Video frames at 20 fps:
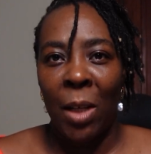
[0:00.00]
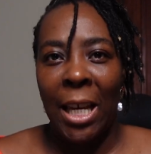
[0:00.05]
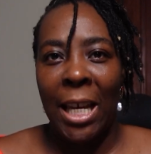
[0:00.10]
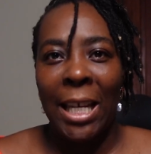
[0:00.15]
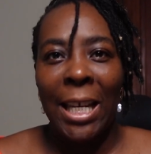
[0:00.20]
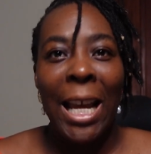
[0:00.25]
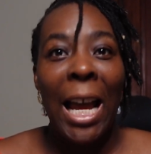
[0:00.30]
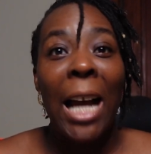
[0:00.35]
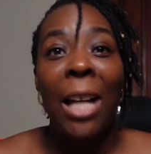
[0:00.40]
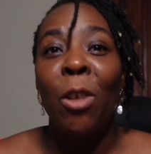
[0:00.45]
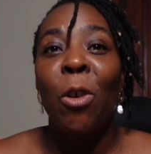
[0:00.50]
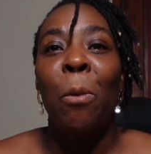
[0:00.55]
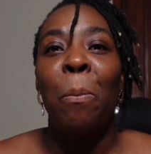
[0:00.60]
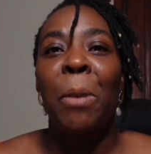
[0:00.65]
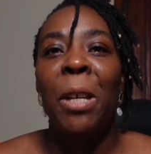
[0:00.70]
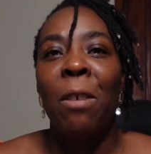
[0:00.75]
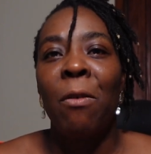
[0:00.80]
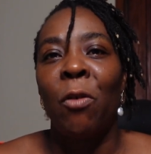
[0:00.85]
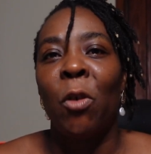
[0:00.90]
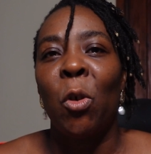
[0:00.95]
It cannot
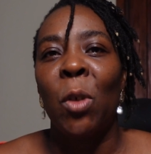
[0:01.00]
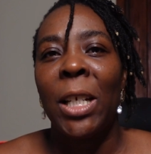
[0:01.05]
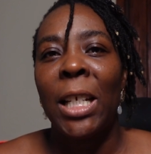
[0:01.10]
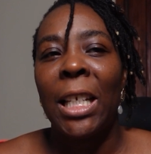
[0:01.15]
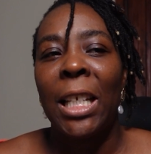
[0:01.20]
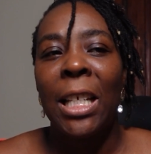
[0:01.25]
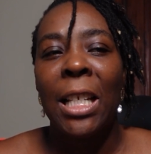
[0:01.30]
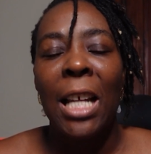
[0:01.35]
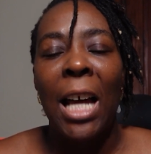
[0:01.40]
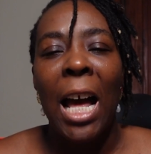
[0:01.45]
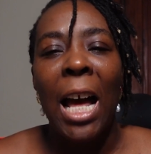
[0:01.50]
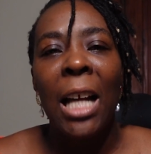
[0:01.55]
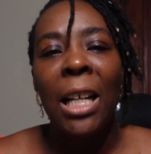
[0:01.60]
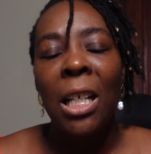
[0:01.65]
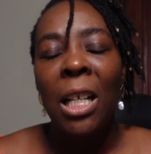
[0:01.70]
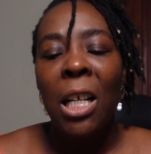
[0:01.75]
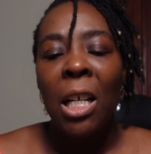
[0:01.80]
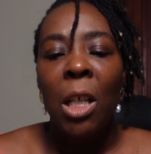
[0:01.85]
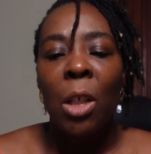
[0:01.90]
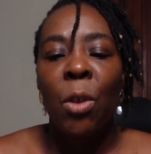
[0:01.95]
be avoided.
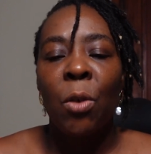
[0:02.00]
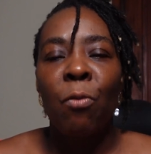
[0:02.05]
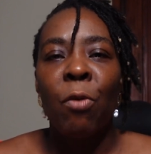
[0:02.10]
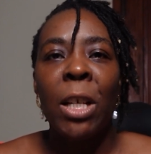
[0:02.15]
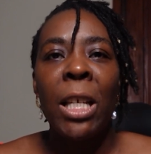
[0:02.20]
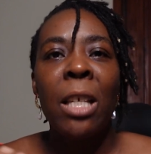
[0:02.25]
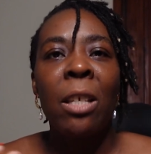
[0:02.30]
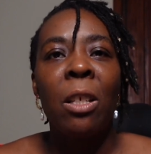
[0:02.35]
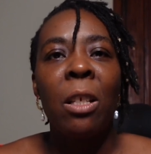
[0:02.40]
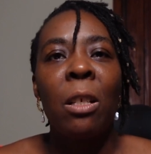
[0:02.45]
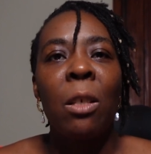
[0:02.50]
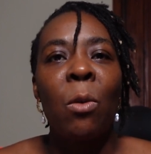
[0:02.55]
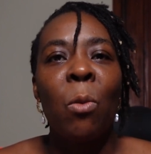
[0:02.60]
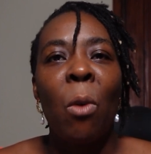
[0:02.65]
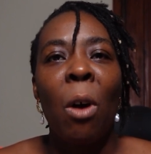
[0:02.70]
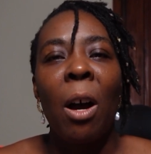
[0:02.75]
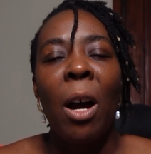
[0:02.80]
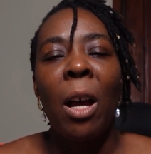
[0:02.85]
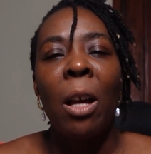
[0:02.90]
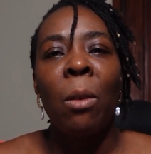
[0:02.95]
And the reasons
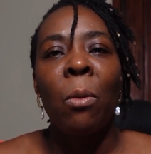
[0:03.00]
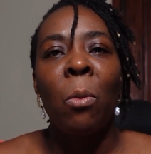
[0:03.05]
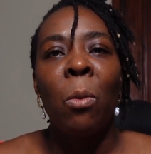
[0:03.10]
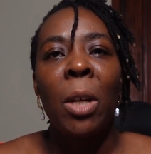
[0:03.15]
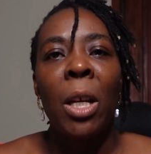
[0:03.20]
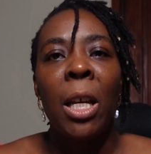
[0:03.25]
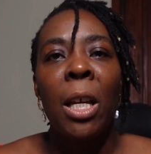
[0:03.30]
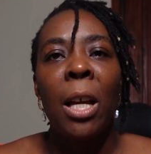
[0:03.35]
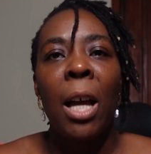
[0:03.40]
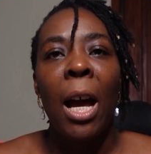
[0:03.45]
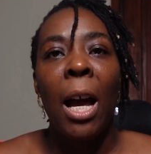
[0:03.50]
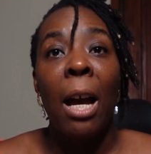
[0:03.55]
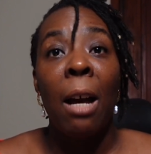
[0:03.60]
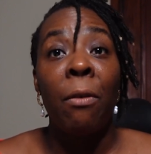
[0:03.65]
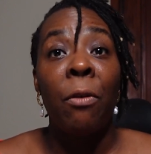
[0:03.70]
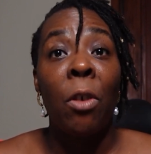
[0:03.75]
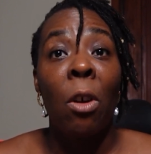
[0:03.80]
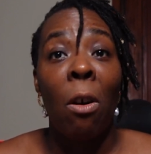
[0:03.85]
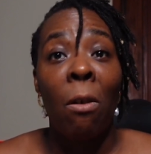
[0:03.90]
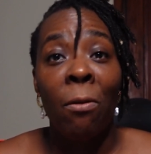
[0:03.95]
why we
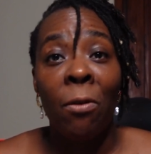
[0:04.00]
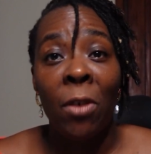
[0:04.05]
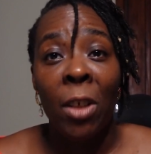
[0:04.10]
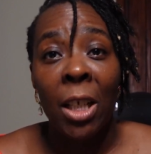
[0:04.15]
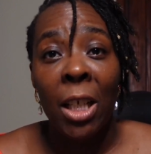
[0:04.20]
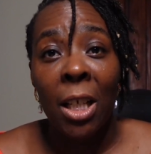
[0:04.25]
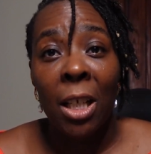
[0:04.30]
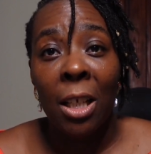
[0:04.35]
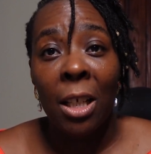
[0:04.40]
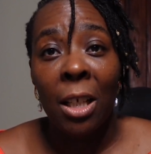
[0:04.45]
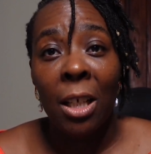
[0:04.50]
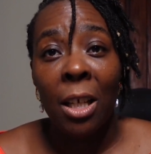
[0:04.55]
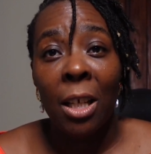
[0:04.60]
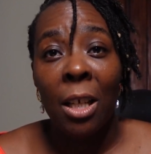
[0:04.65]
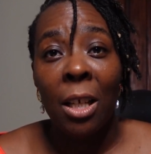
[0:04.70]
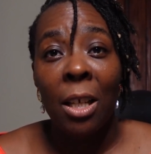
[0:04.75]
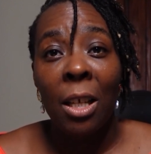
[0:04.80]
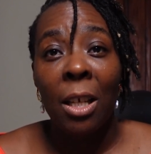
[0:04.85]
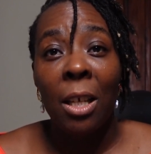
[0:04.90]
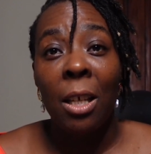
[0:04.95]
have conflict
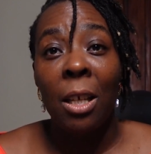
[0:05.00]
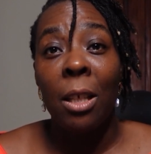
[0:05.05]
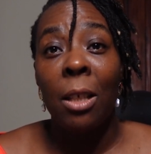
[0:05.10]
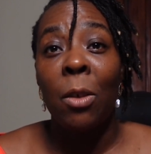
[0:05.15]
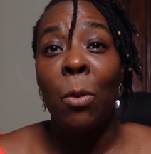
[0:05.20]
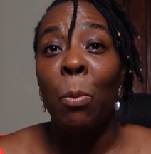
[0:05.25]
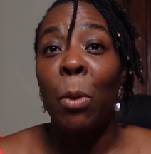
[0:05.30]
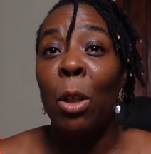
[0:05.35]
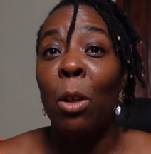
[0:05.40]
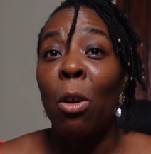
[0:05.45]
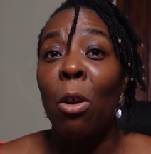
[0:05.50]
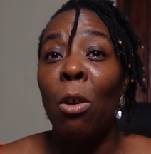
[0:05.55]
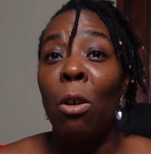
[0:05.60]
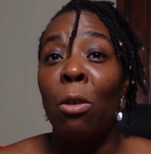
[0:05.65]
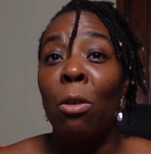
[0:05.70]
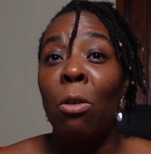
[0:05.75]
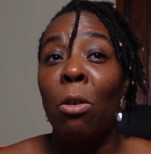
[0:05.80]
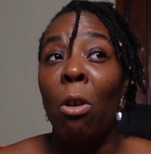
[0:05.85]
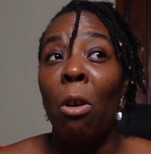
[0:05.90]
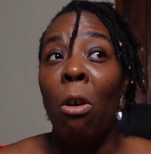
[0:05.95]
is
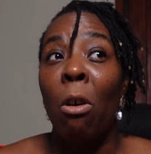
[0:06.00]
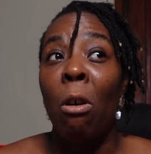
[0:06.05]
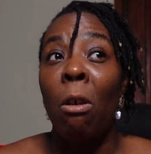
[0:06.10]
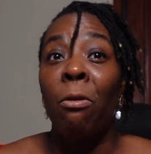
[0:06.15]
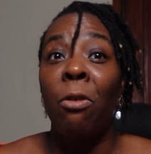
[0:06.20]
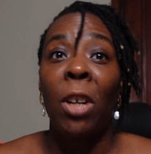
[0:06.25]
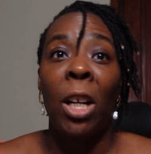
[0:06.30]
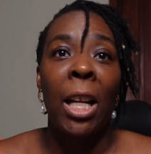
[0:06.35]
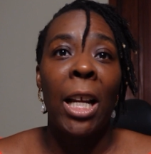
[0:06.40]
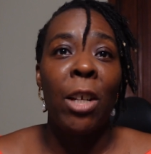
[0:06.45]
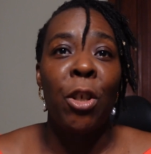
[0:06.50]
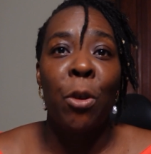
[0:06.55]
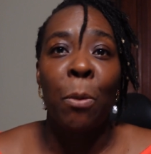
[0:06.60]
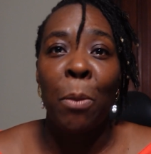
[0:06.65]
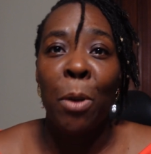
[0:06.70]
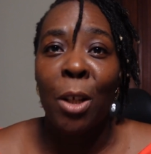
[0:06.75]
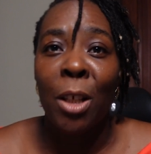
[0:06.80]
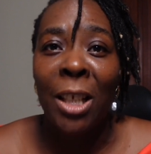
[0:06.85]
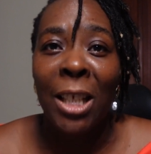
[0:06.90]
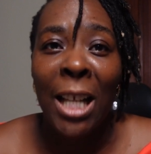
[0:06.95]
because of clash of
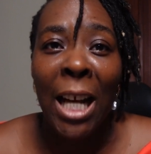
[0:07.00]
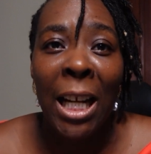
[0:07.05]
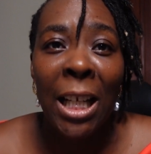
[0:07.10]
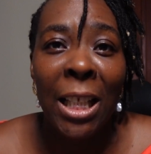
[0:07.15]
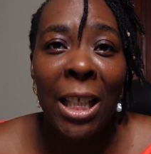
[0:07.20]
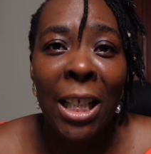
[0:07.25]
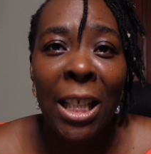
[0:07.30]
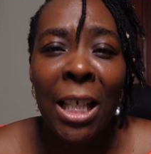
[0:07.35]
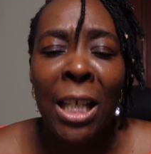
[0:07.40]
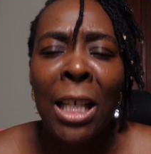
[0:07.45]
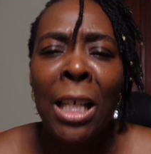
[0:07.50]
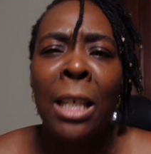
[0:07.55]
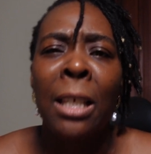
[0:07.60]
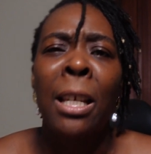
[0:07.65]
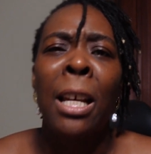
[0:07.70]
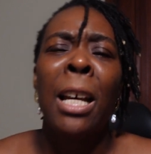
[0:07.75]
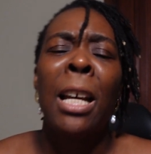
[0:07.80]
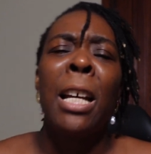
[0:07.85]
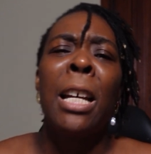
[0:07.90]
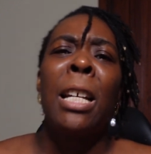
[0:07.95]
personalities,